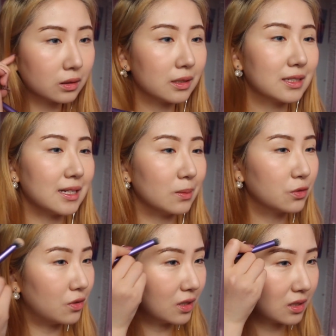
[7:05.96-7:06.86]
The step
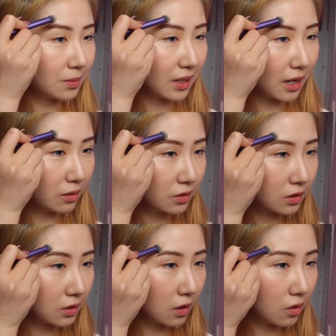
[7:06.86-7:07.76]
stressed me out
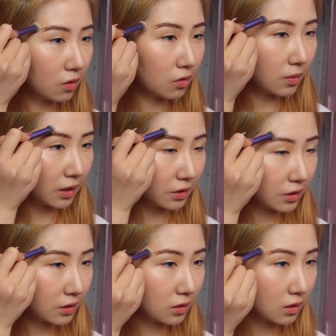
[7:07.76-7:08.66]
so
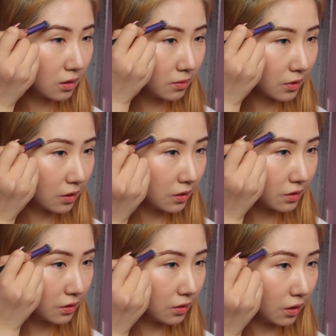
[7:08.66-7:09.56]
much. I'm going
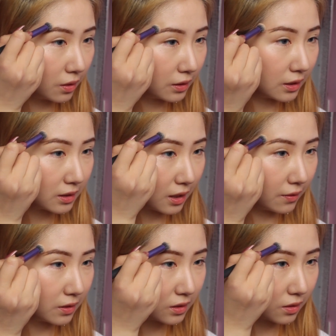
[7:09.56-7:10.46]
to lower this
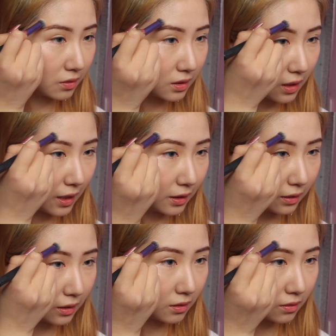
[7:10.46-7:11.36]
ever so
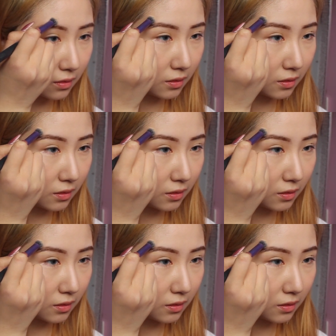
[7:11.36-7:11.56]
slightly.